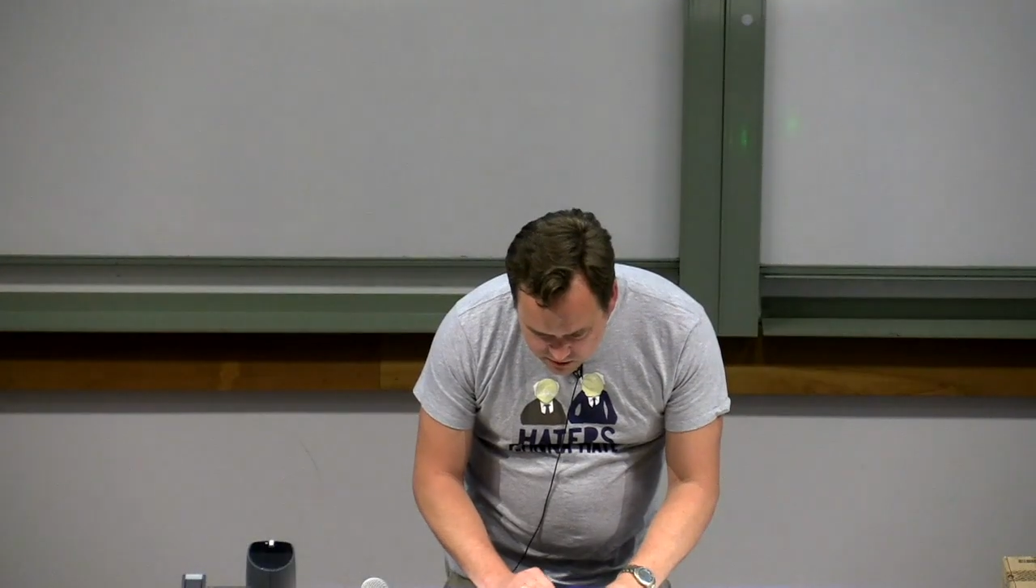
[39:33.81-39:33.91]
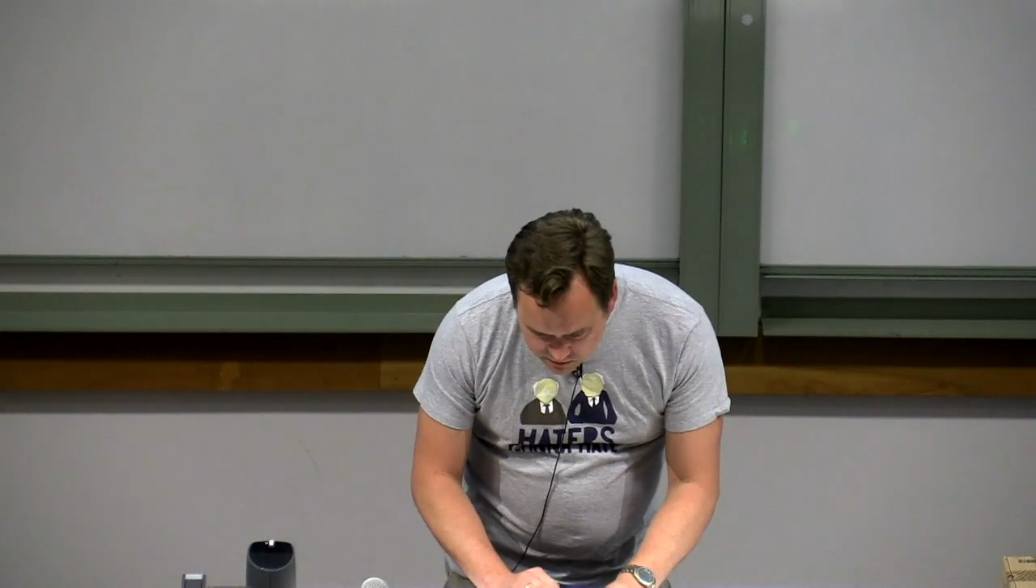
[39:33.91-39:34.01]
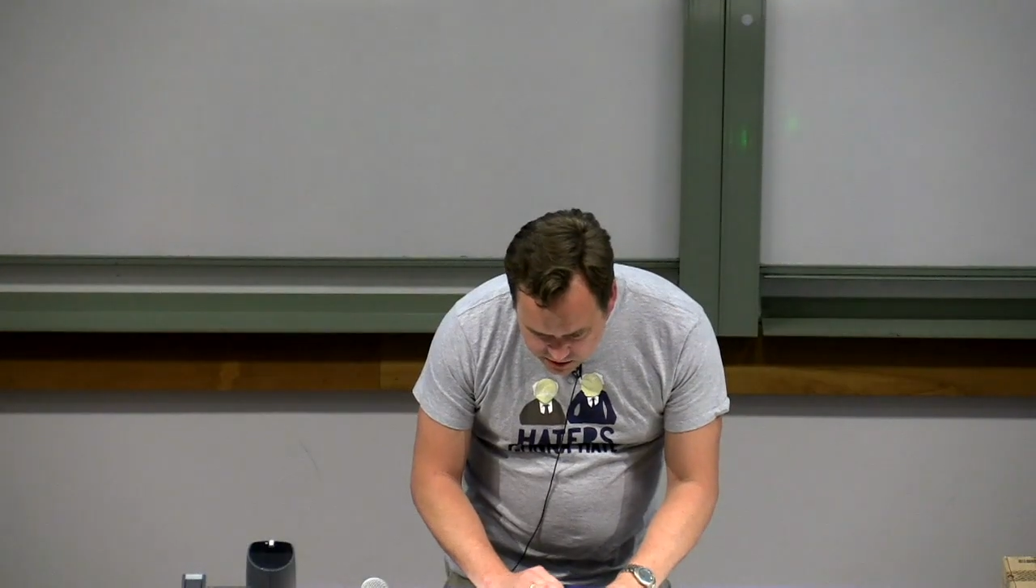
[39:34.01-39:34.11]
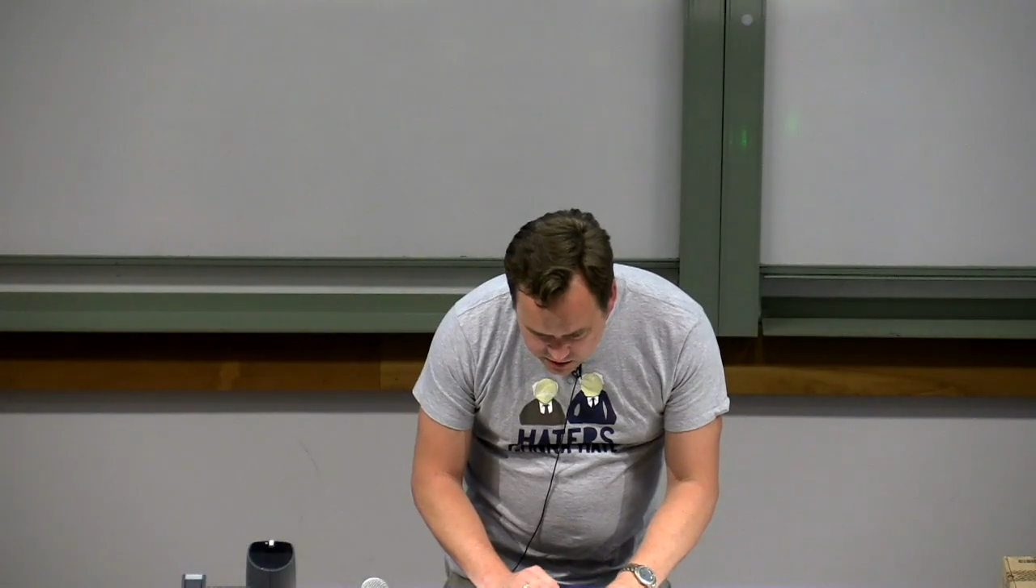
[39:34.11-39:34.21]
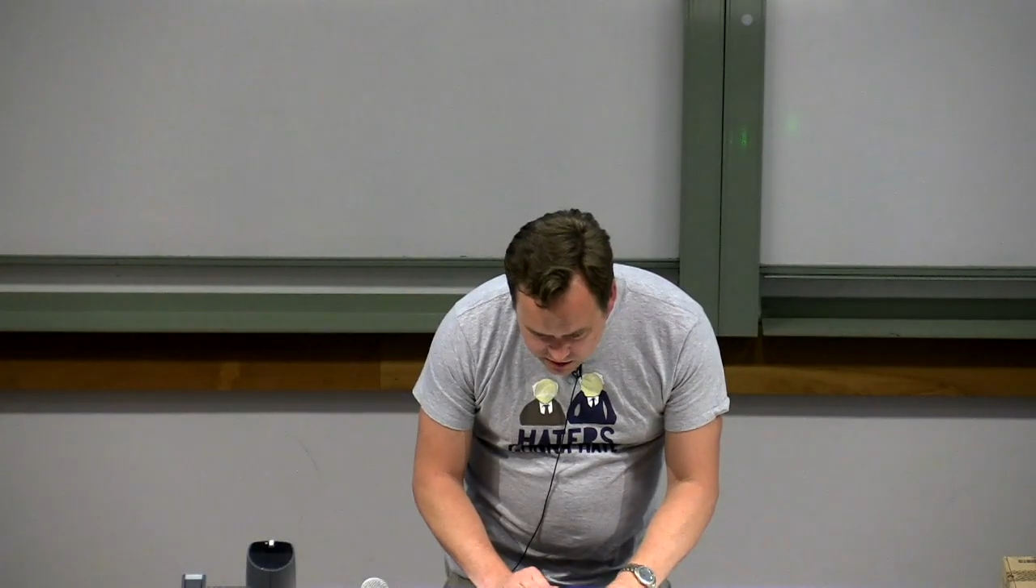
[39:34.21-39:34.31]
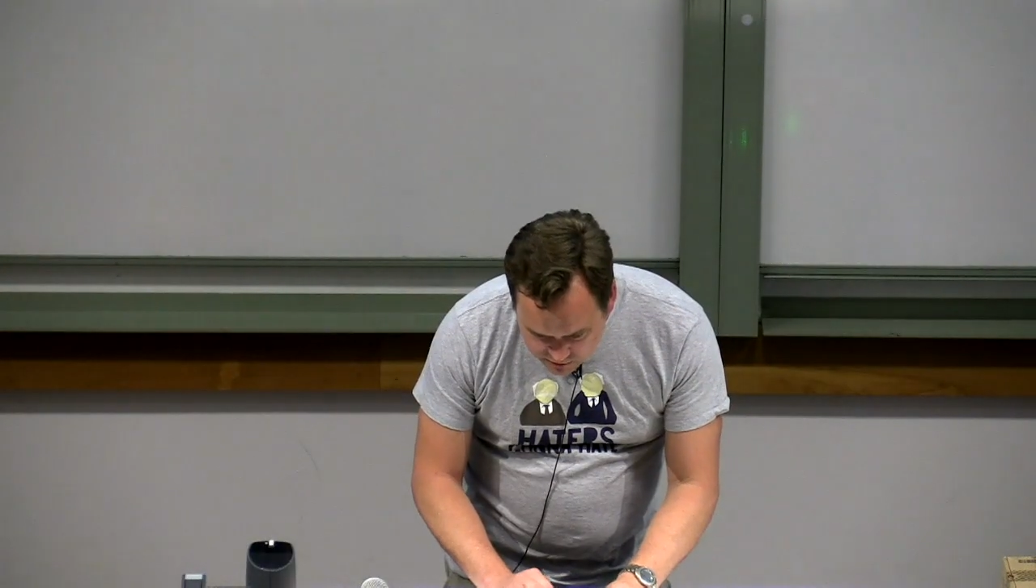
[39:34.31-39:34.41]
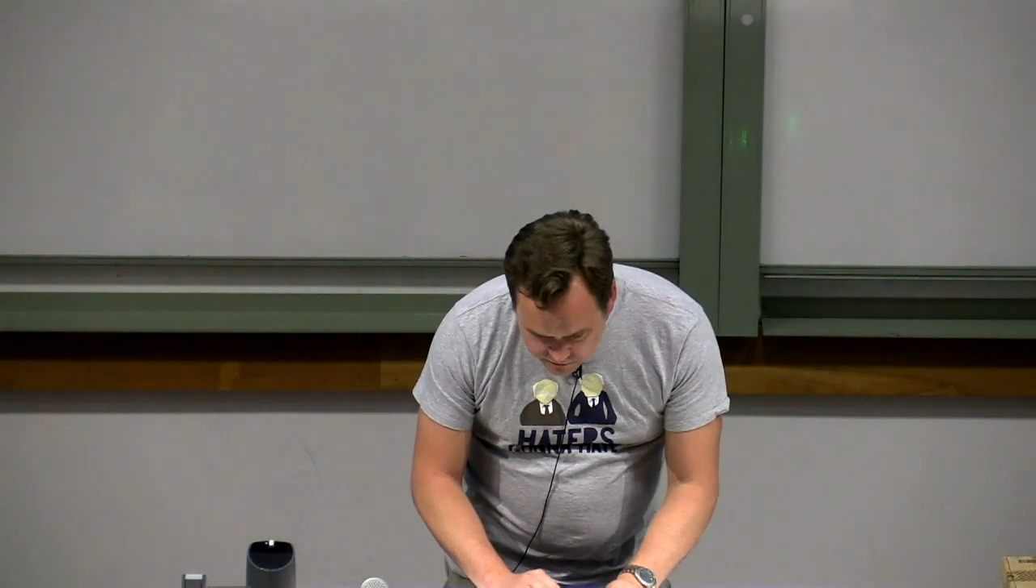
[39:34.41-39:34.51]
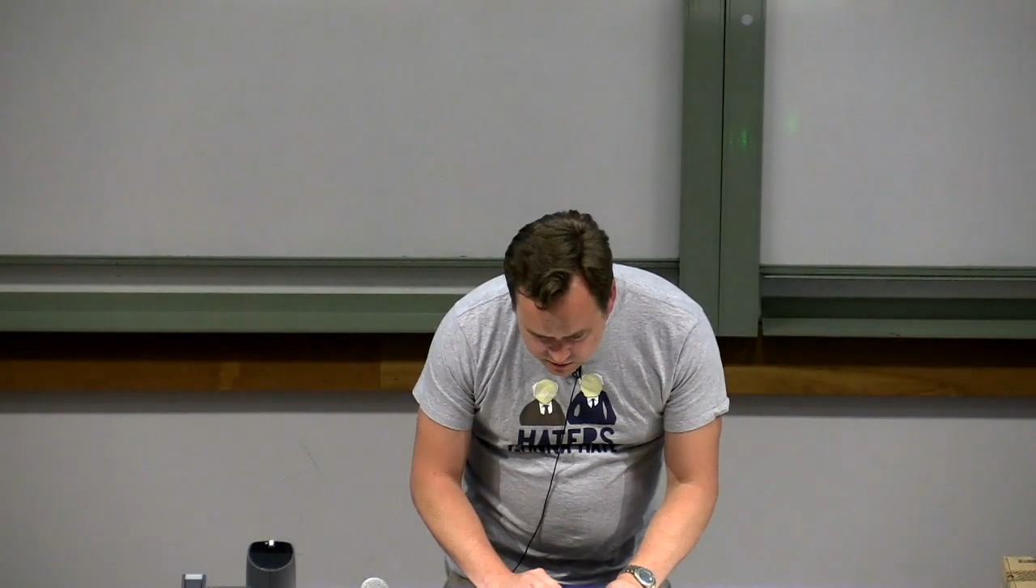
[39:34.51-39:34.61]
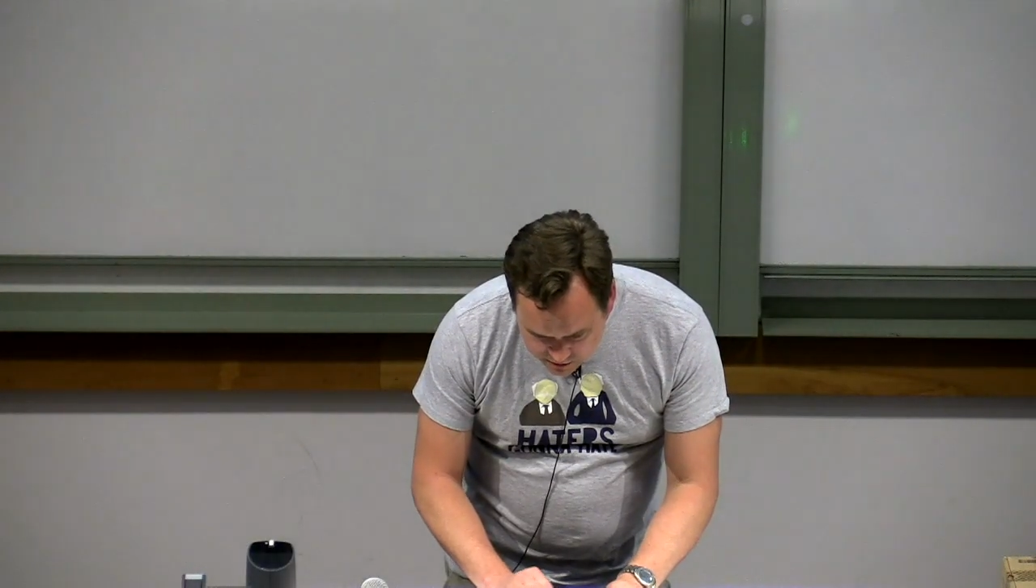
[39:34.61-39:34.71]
that I'm running out of